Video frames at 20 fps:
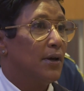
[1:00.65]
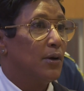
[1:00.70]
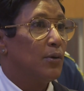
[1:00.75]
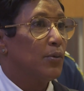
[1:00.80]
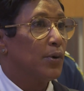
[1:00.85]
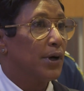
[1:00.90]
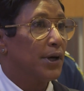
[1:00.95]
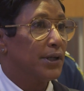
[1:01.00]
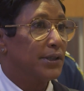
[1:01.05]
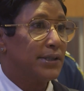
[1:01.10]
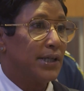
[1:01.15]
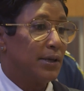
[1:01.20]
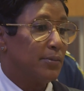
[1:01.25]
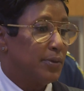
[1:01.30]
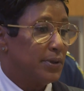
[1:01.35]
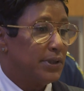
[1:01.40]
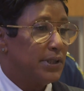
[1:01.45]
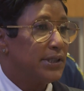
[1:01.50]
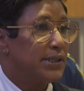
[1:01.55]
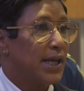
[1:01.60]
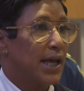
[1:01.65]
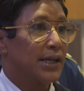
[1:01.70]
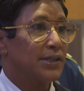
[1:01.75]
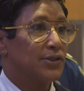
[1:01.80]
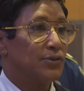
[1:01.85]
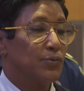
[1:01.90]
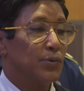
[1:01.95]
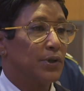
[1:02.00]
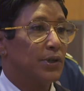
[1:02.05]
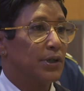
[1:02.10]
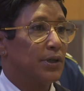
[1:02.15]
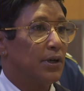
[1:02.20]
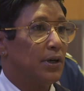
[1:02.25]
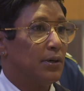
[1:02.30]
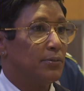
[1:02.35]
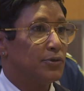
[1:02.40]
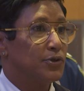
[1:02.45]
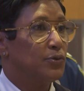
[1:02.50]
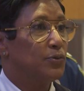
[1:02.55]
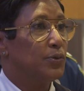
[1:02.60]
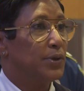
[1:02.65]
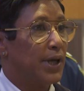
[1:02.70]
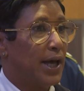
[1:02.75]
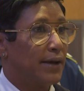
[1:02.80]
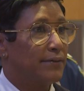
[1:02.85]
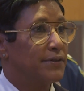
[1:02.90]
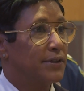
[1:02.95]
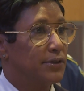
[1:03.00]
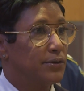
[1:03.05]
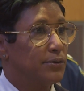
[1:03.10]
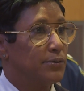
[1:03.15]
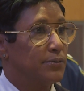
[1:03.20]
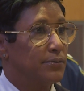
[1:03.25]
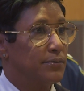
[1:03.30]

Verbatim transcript: we're going to take police action. We're going to um, do what we have to do.